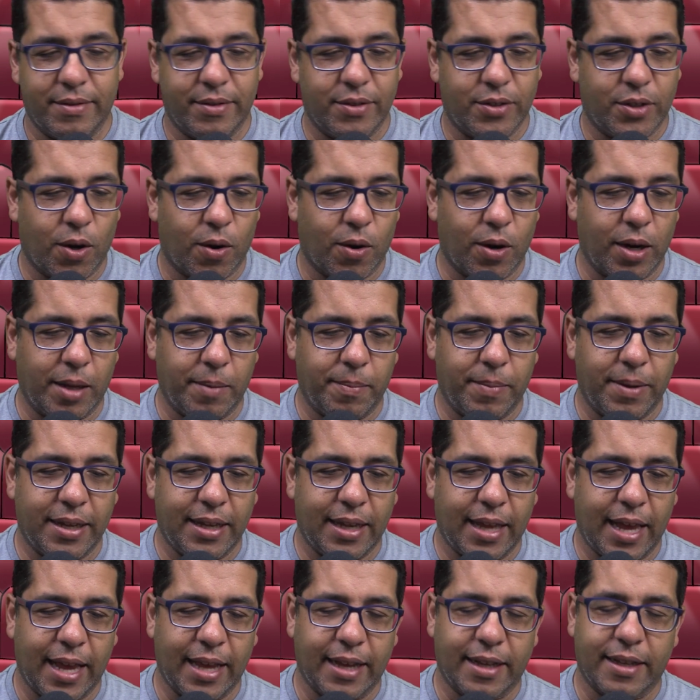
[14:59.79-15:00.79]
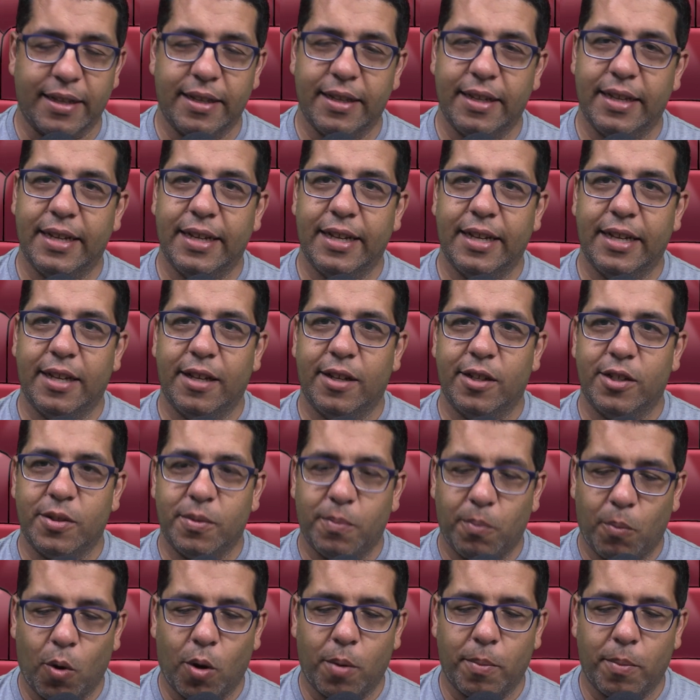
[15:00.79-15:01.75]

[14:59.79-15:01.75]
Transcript: dirty, but like more